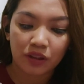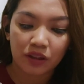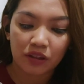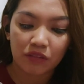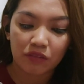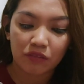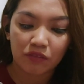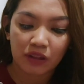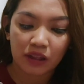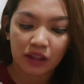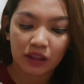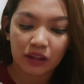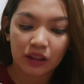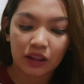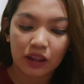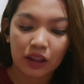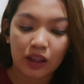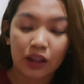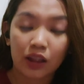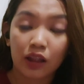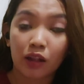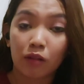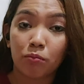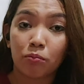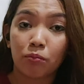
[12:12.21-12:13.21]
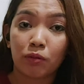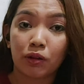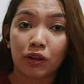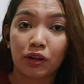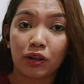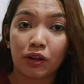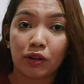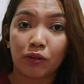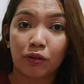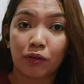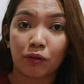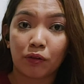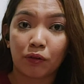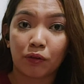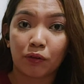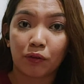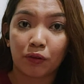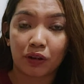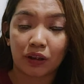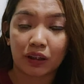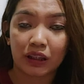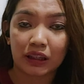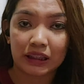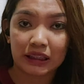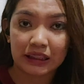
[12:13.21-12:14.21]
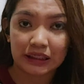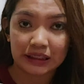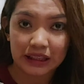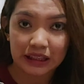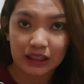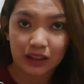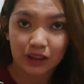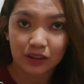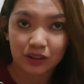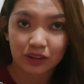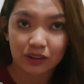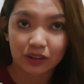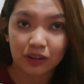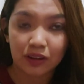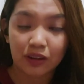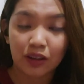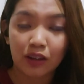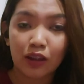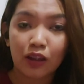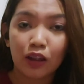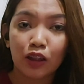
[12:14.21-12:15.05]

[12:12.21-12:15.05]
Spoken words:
inviting company or organization.